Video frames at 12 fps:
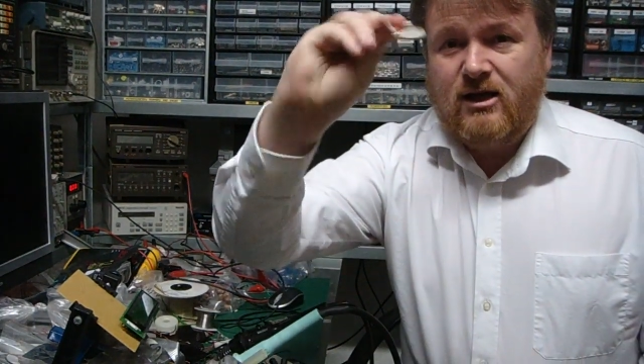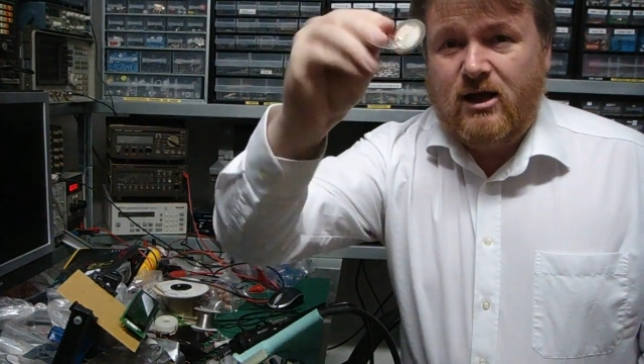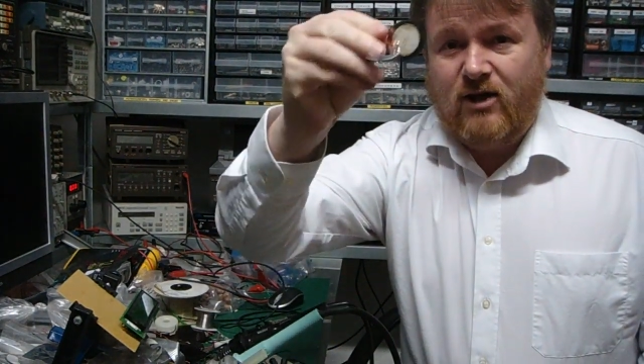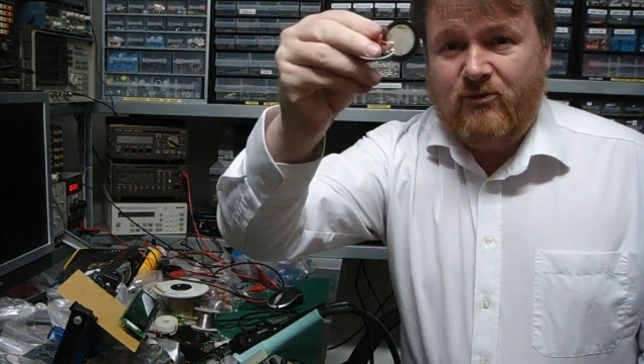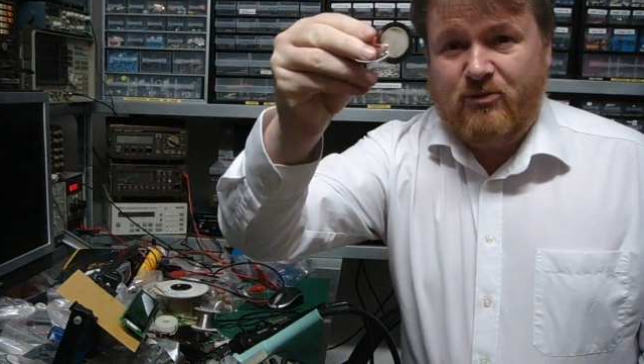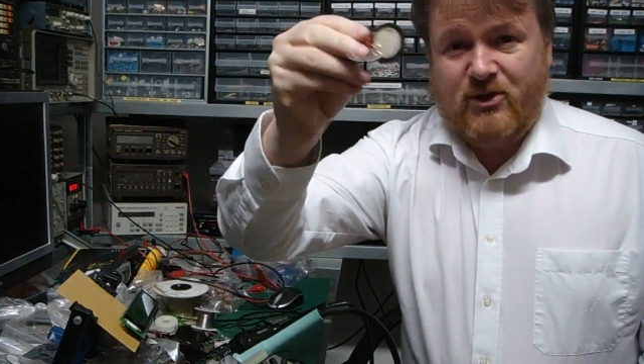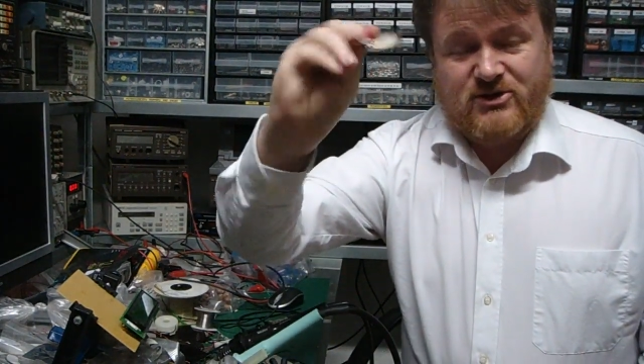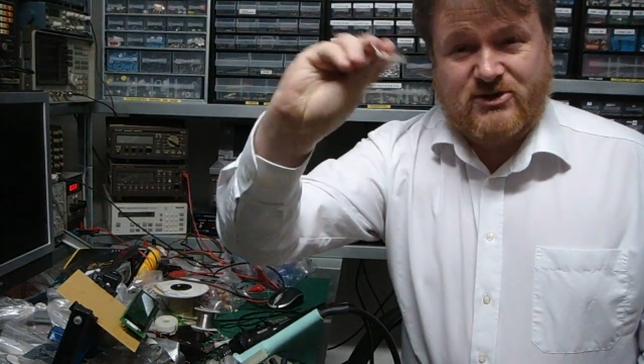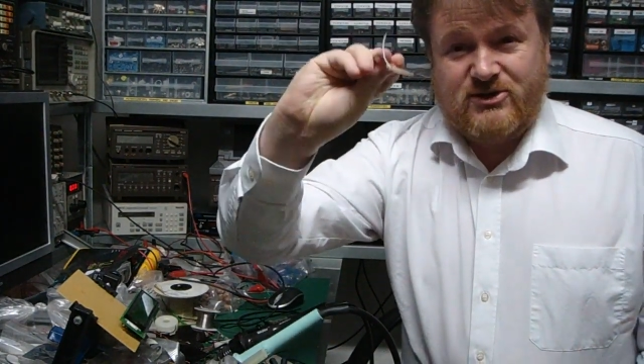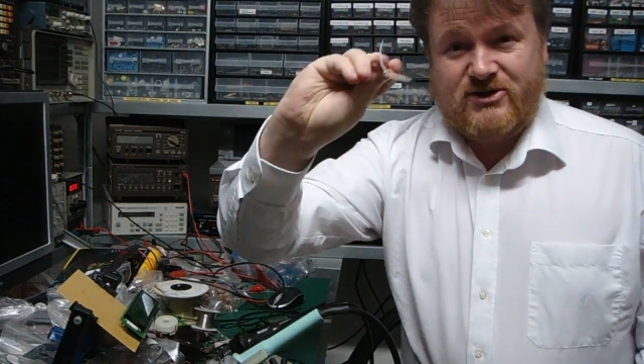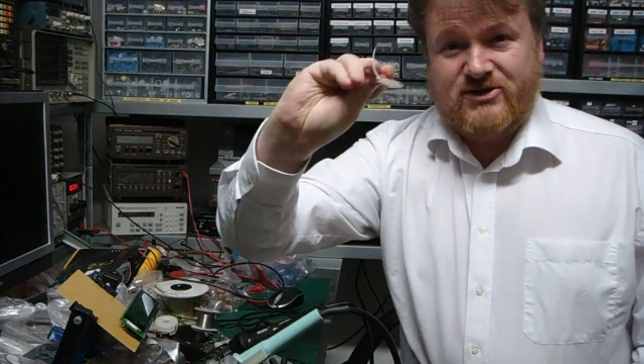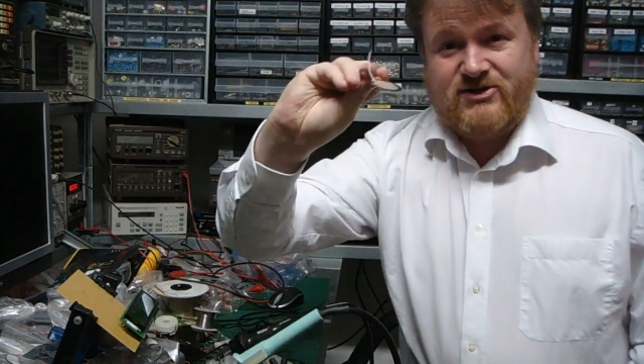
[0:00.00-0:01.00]
of
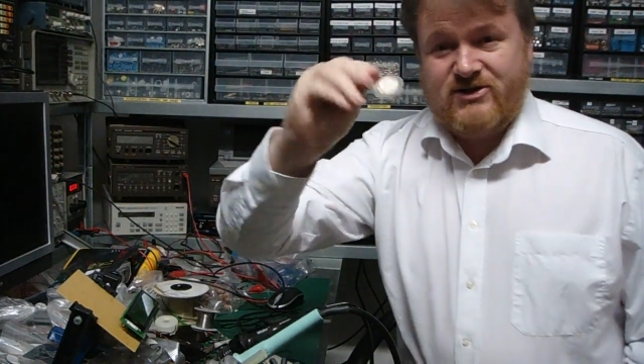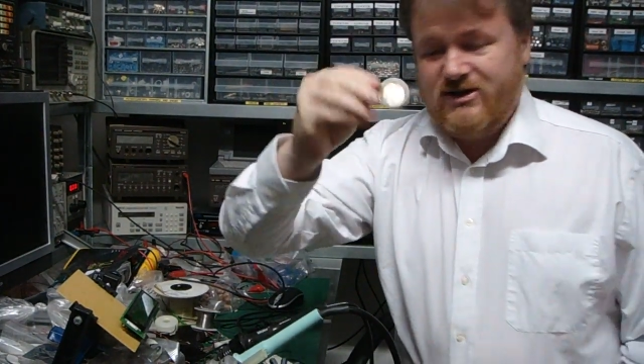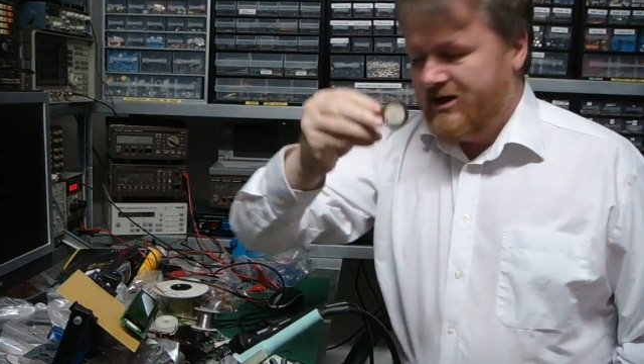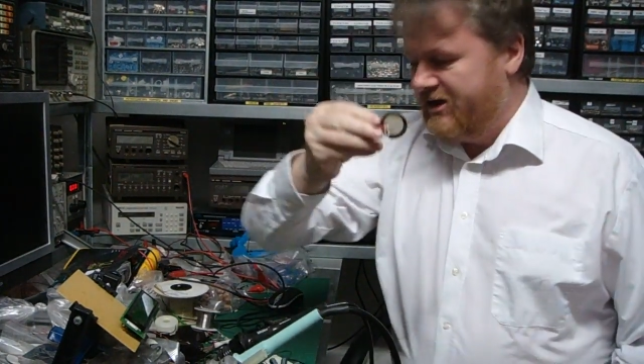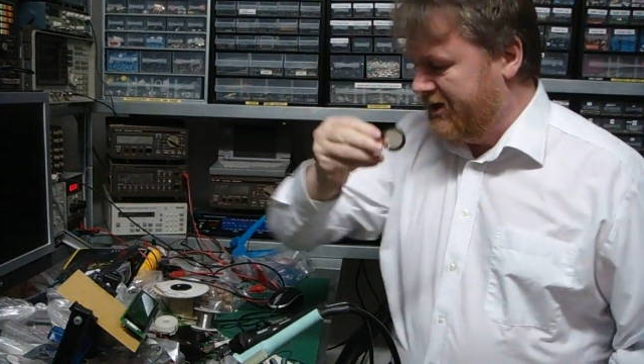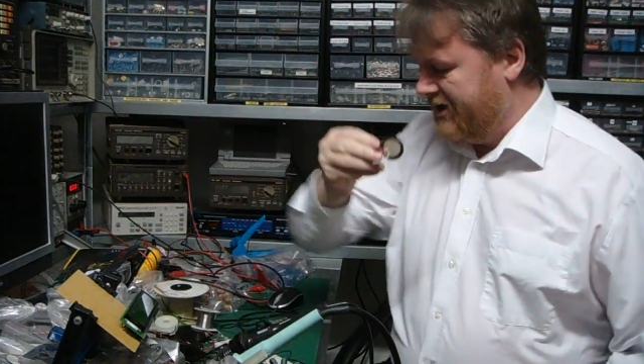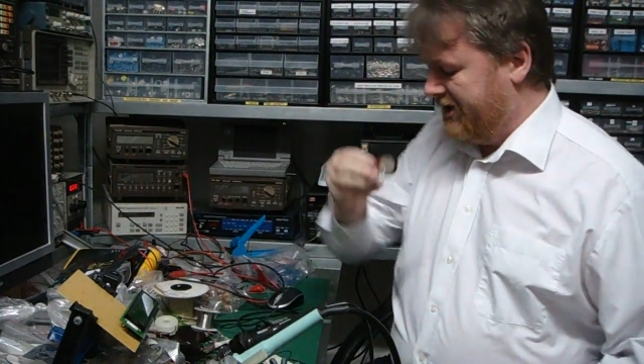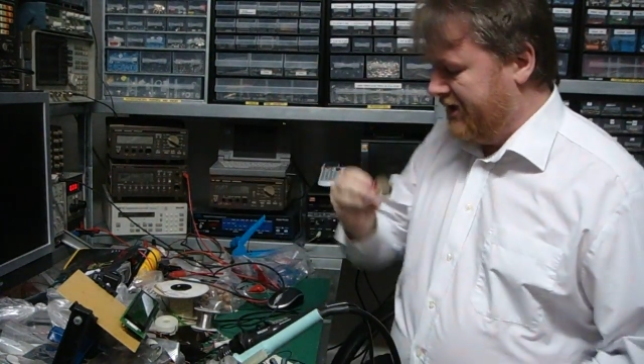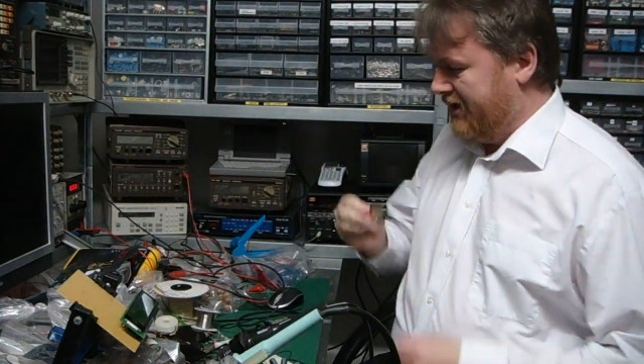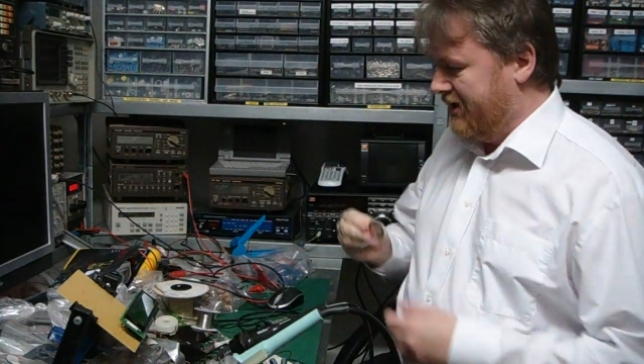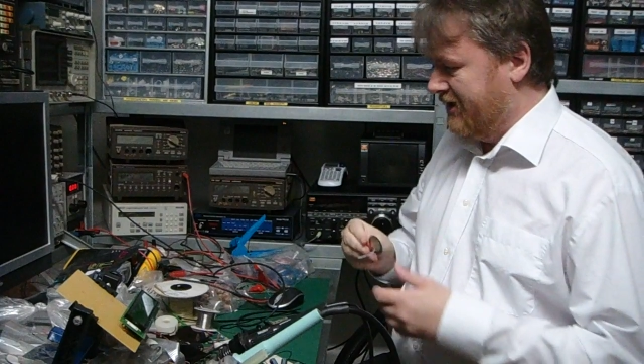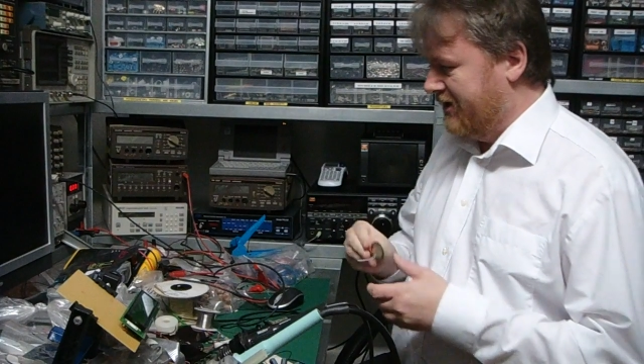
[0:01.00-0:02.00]
buzzers
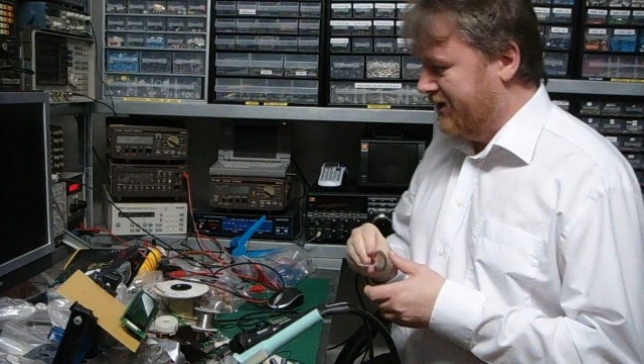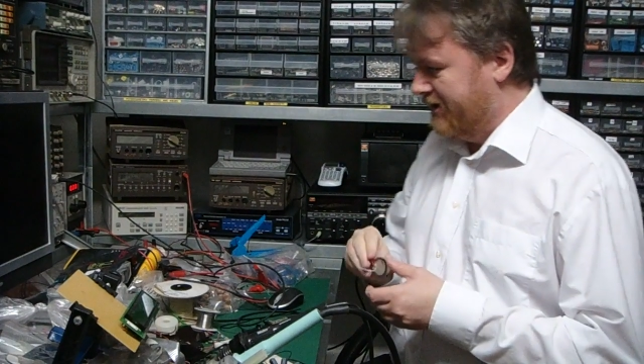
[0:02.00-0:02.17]
and